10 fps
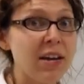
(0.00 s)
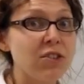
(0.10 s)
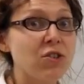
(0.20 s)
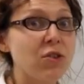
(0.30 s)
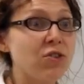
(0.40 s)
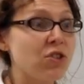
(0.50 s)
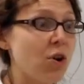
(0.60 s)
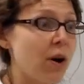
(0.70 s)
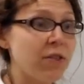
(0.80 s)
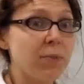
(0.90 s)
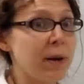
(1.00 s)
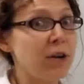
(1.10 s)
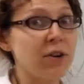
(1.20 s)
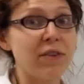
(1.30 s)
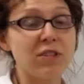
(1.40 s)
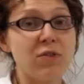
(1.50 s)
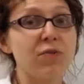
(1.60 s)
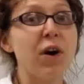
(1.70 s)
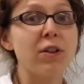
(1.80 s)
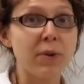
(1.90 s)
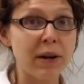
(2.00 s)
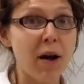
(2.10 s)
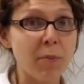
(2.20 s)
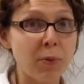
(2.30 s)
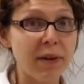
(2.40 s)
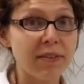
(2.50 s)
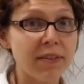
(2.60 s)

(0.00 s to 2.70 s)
So there's no other paragraphs to follow it up with.